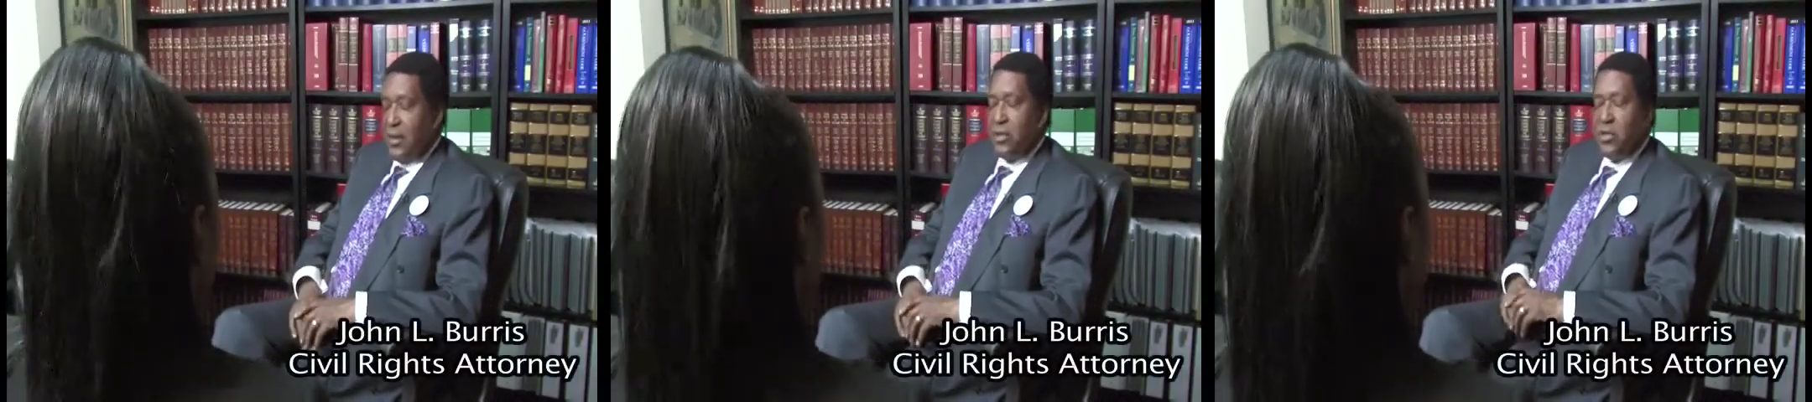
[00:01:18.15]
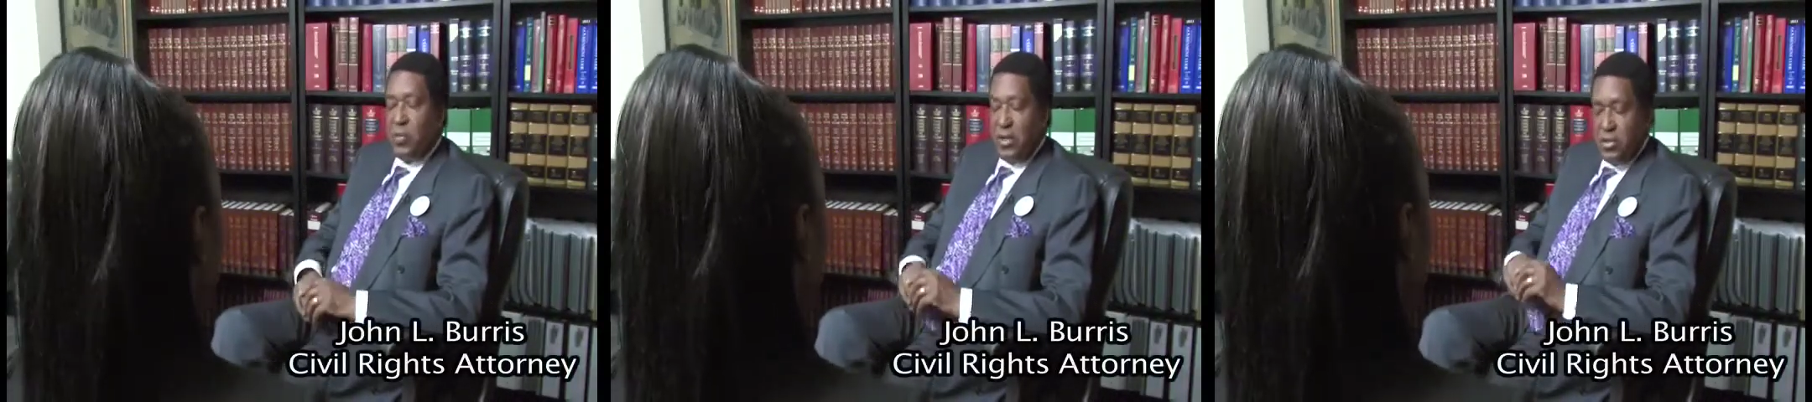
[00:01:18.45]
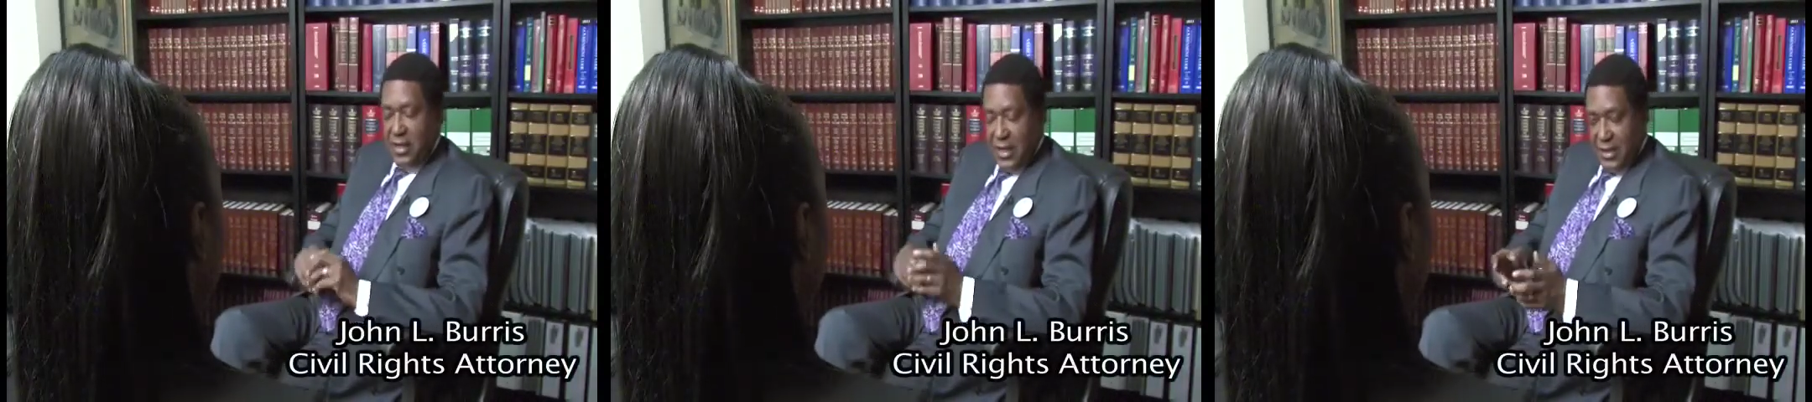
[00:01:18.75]

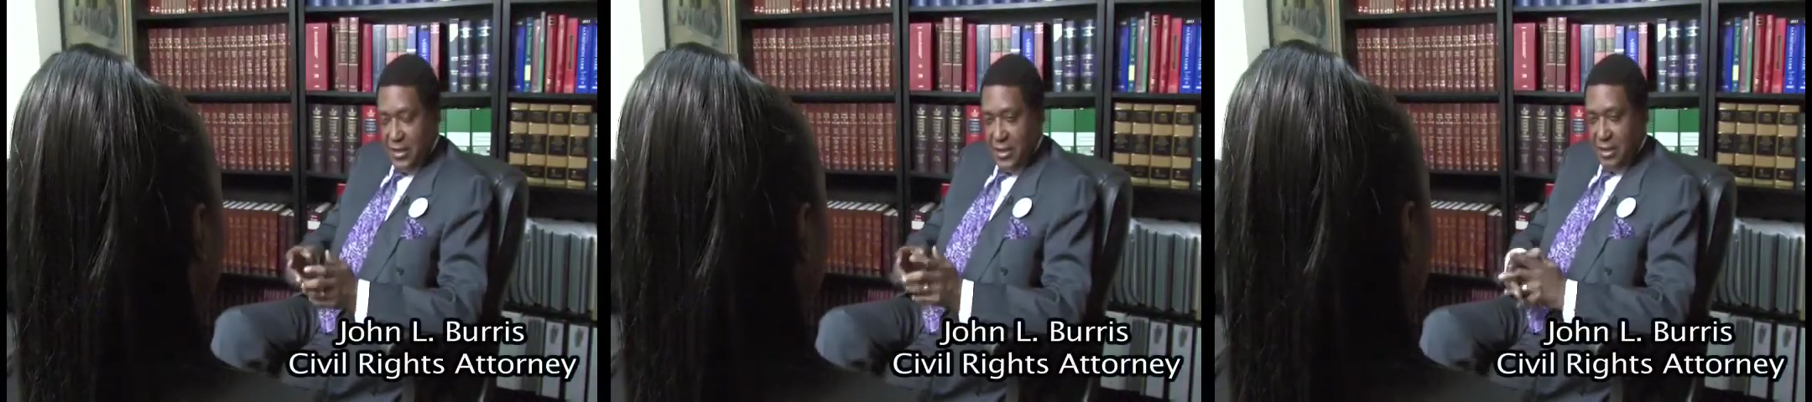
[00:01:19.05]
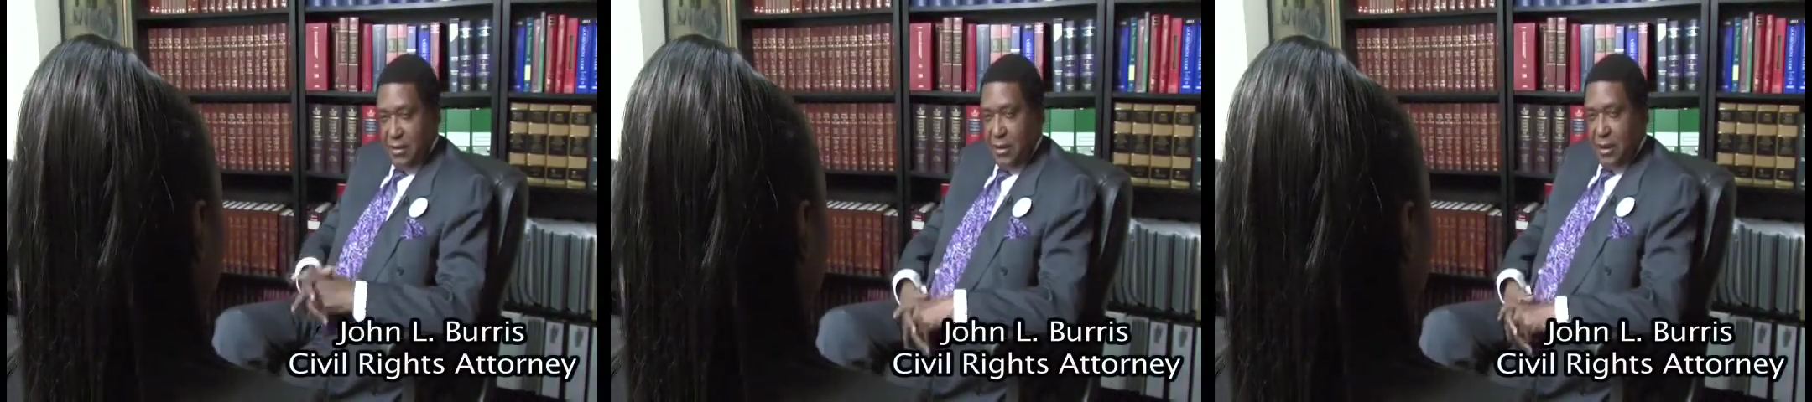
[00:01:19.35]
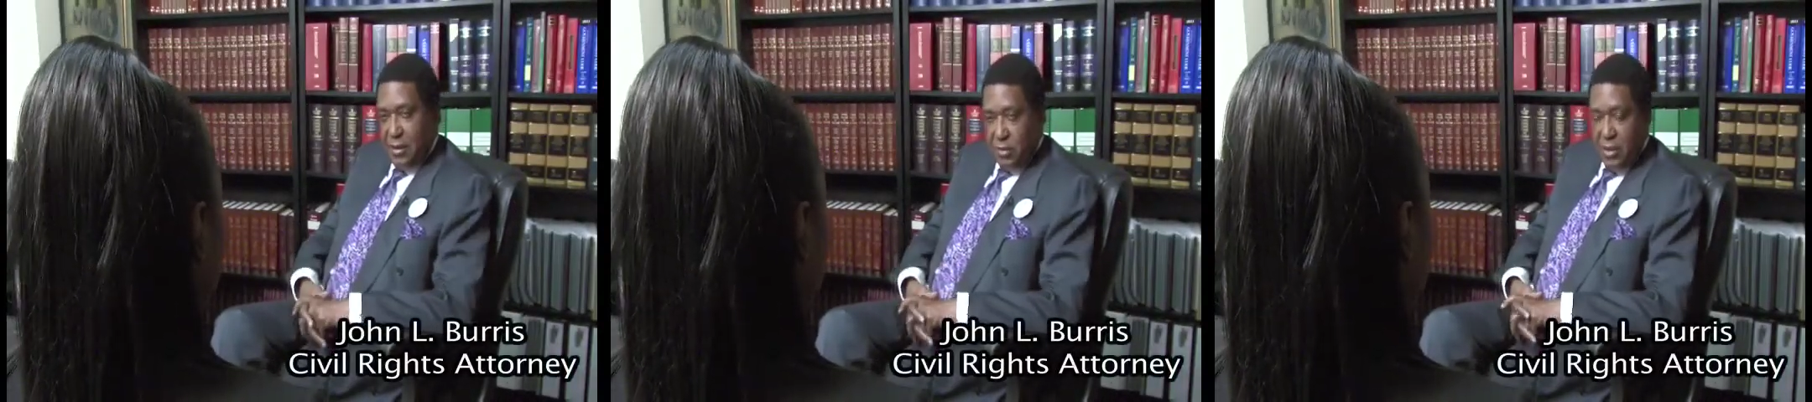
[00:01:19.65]
specializing
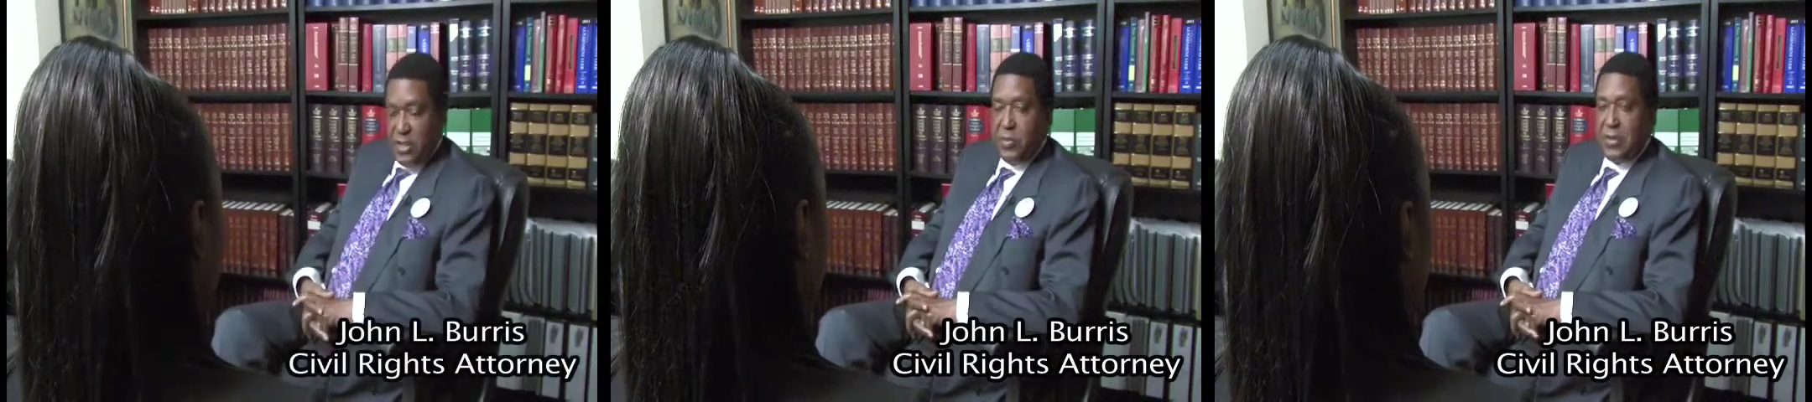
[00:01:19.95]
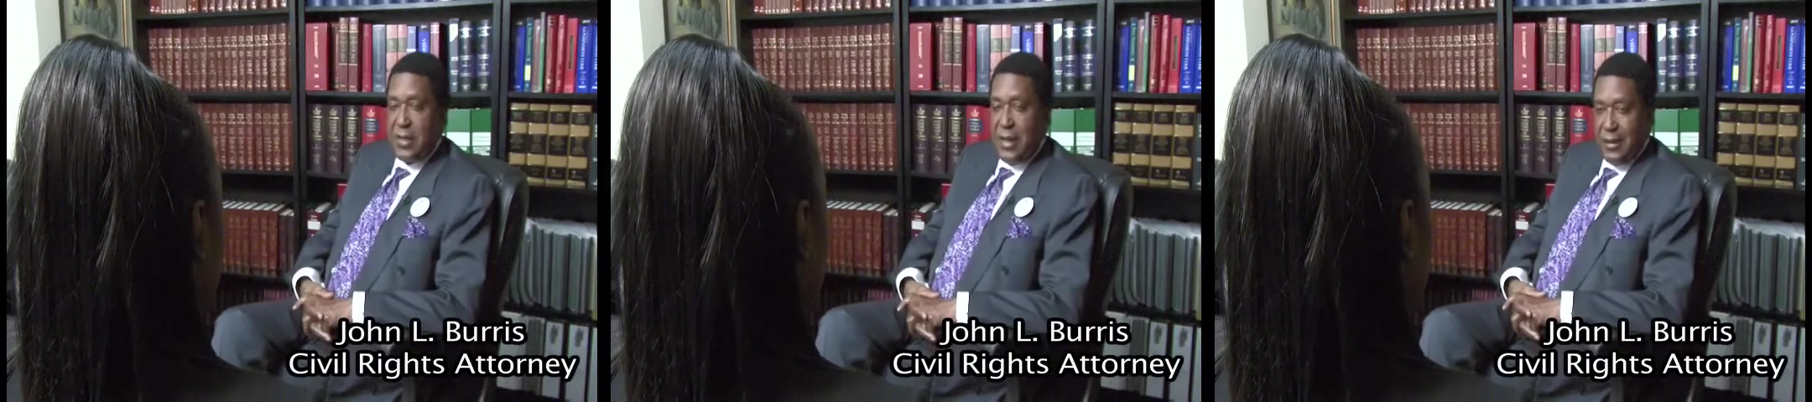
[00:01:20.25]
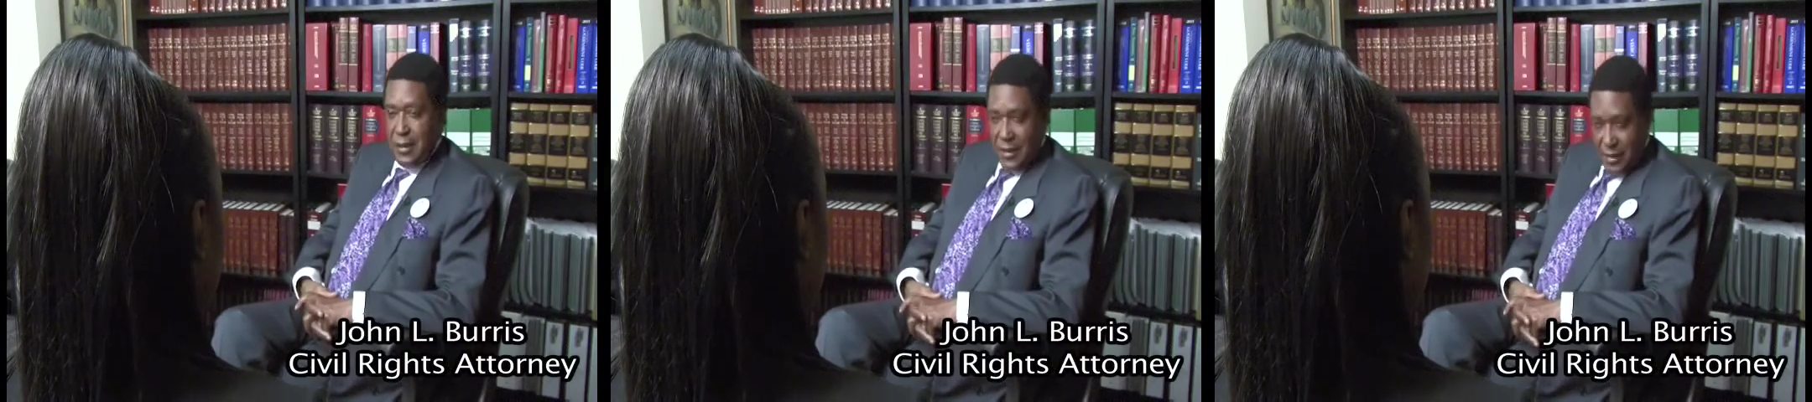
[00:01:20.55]
in police
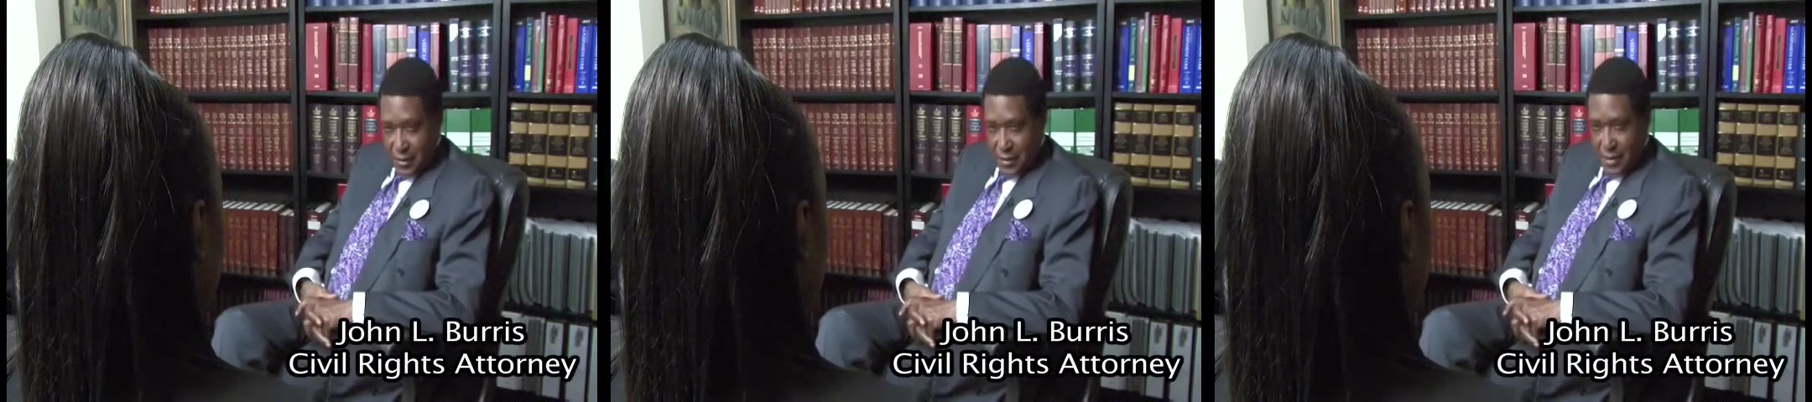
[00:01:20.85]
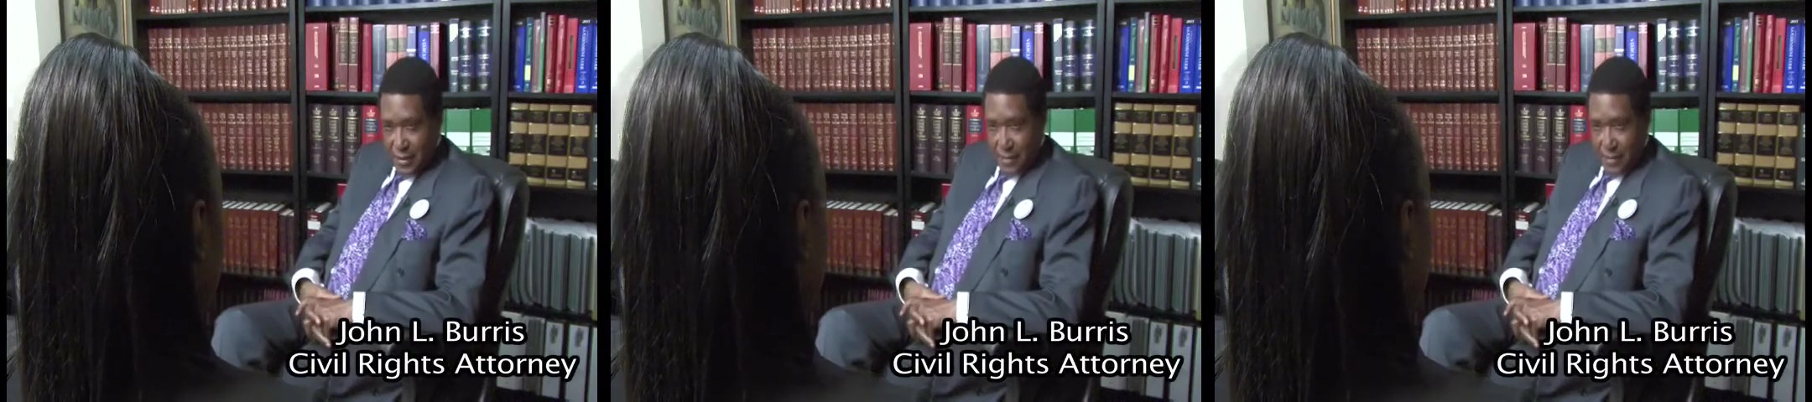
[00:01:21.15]
misconduct cases.